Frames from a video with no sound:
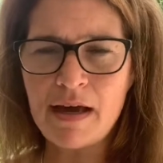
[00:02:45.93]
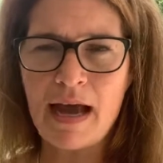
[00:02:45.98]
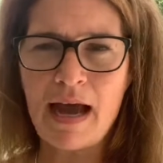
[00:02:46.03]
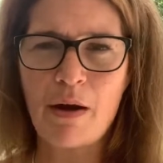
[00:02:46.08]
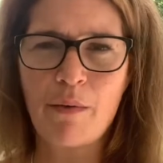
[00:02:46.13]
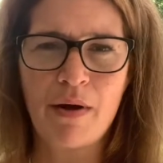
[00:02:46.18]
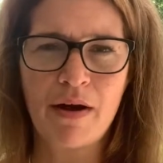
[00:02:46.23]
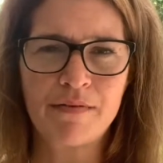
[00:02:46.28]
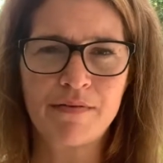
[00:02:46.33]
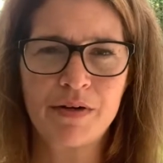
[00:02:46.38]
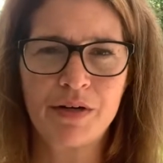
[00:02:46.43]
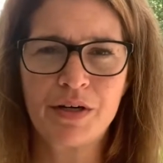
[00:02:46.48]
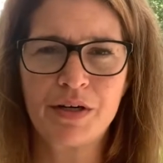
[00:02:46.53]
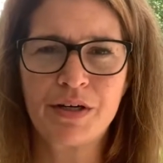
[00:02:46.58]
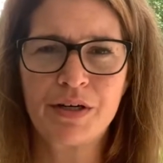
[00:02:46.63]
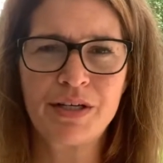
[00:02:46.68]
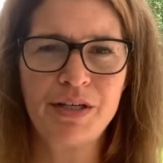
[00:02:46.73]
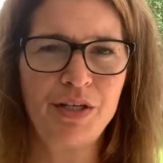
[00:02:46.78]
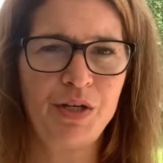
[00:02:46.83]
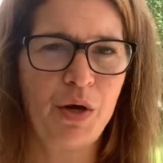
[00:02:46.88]

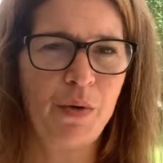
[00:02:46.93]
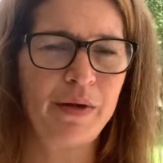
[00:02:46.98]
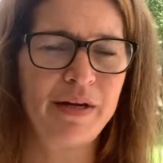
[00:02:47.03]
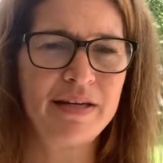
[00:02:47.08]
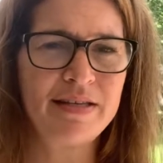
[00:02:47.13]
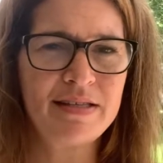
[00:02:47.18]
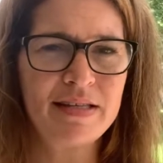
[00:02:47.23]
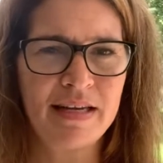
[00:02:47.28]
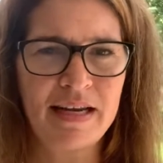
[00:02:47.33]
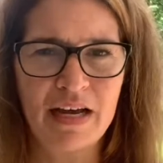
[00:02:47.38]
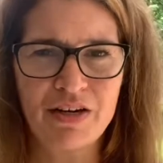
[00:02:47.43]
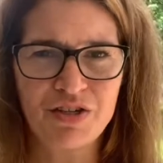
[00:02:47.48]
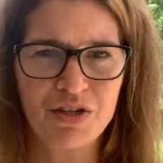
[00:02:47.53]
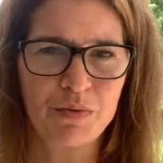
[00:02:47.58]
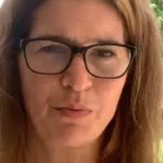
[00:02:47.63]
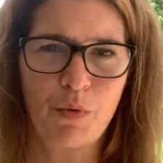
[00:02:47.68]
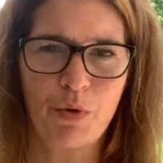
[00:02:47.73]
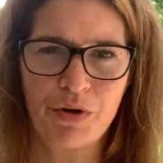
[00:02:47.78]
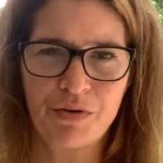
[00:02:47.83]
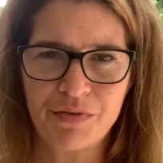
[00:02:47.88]
however, it is the National
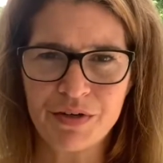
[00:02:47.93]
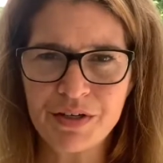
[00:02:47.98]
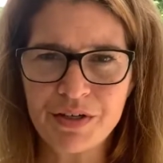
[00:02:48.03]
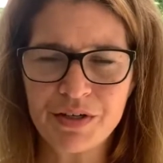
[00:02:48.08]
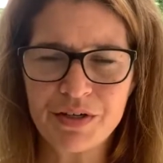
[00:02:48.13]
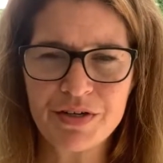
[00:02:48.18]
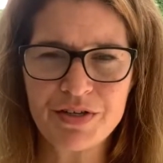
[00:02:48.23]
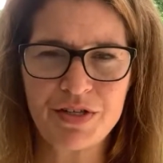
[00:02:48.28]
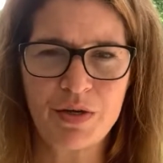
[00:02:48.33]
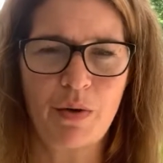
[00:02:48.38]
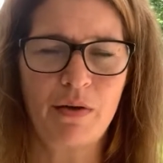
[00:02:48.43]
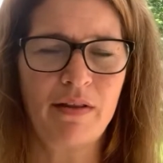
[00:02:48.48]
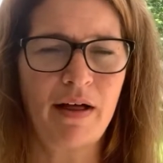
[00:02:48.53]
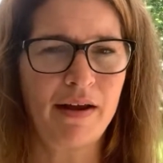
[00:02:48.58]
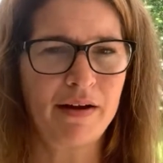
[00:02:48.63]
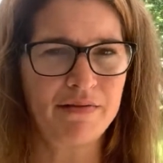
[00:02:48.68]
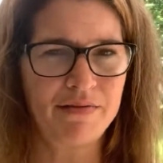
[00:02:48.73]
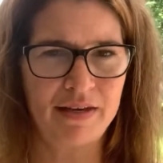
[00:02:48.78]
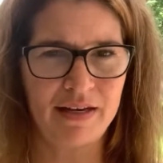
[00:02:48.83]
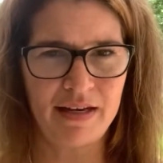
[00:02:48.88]
Board of Realtors, so a
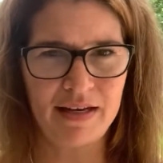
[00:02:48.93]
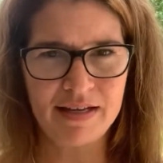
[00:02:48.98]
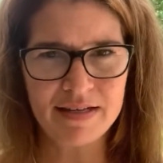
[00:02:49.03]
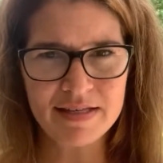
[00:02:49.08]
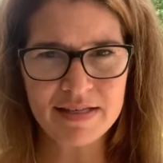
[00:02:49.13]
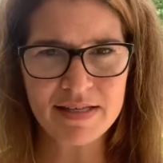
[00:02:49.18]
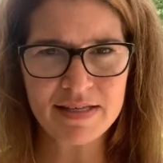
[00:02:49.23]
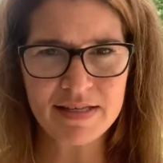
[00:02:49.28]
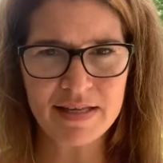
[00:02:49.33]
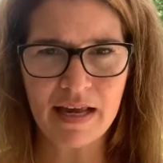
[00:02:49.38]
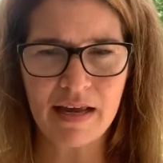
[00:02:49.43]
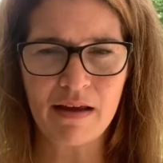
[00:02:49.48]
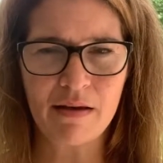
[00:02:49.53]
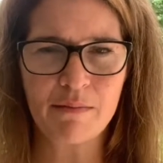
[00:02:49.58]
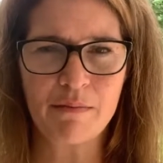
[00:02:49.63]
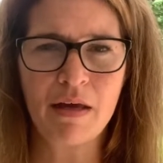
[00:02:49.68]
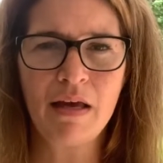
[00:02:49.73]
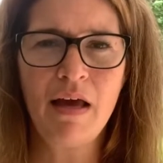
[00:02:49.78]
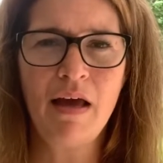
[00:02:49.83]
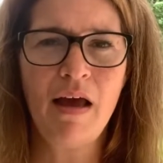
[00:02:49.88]
lot of it is the same.